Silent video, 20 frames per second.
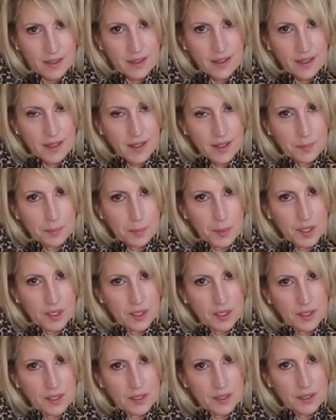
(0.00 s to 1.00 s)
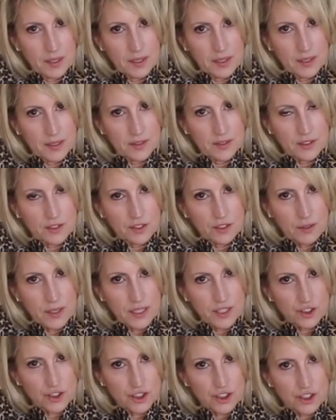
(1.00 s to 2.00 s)
and pull and
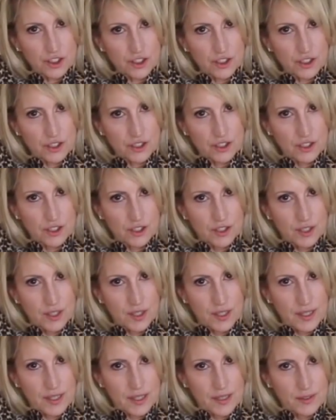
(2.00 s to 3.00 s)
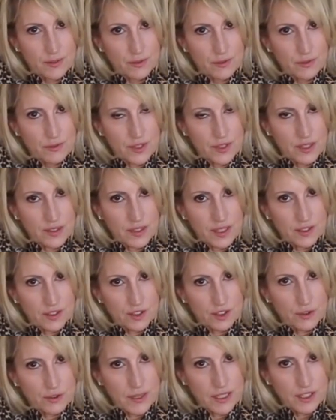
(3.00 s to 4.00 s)
stretch and feel
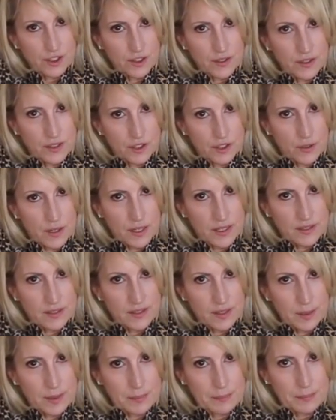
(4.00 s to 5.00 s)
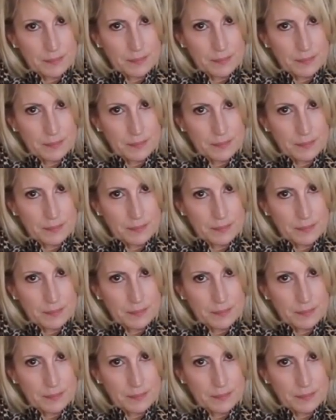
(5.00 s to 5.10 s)
that stretch in the tricep.